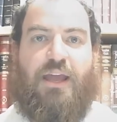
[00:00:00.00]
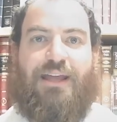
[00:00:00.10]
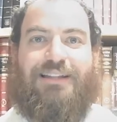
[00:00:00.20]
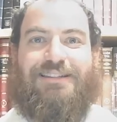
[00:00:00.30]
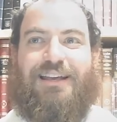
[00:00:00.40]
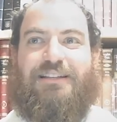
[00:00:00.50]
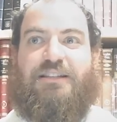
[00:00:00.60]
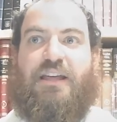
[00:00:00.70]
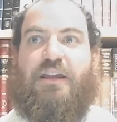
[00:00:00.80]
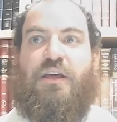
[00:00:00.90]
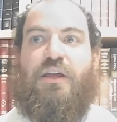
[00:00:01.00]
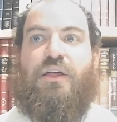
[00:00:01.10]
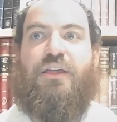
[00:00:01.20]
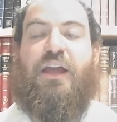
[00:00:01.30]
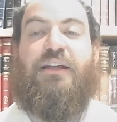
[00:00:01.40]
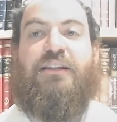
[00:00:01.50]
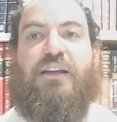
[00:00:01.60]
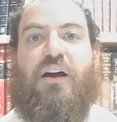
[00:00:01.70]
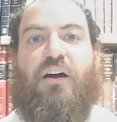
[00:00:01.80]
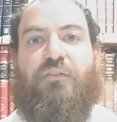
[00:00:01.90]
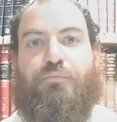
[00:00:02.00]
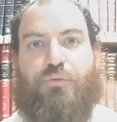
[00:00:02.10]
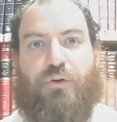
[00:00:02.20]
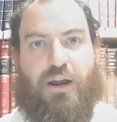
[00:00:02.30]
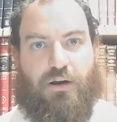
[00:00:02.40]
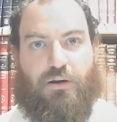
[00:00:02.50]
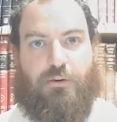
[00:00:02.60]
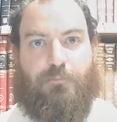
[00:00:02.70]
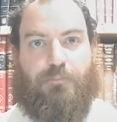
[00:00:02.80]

and says that the idea of prayer